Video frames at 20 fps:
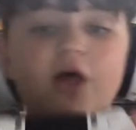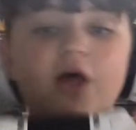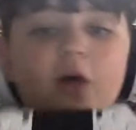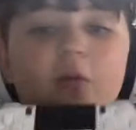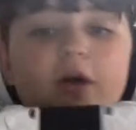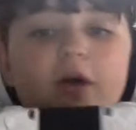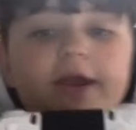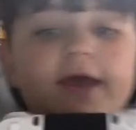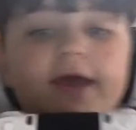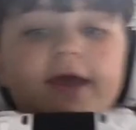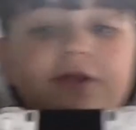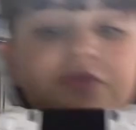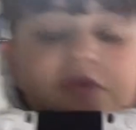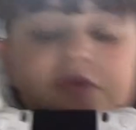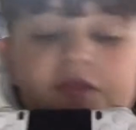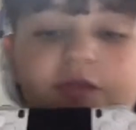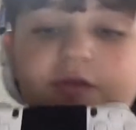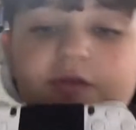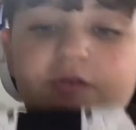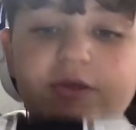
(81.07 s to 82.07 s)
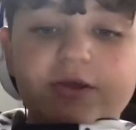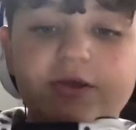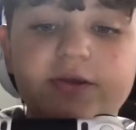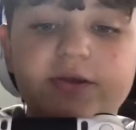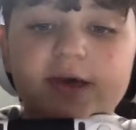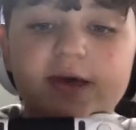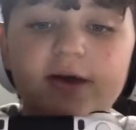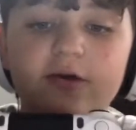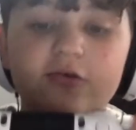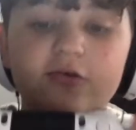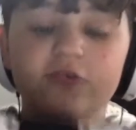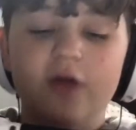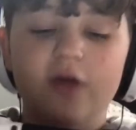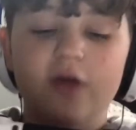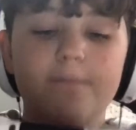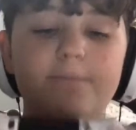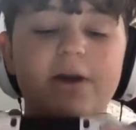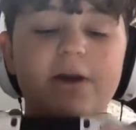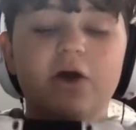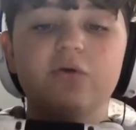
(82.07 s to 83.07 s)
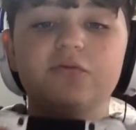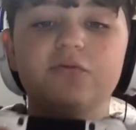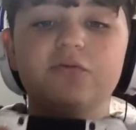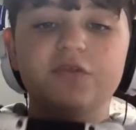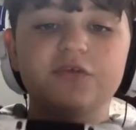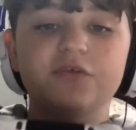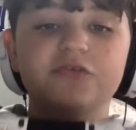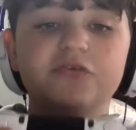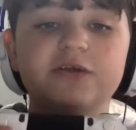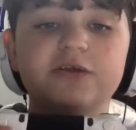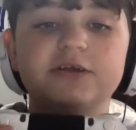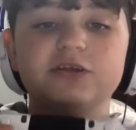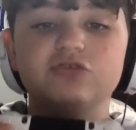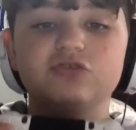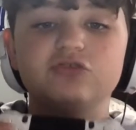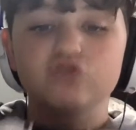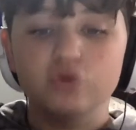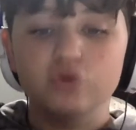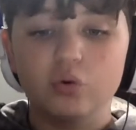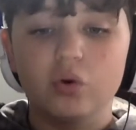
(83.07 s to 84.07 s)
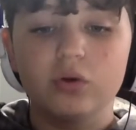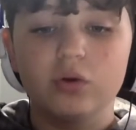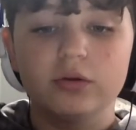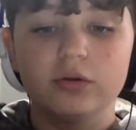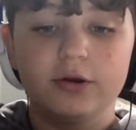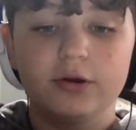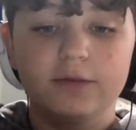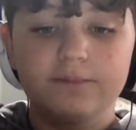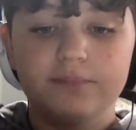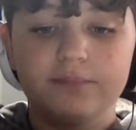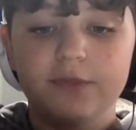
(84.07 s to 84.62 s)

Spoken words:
I want to get into the details about this controller.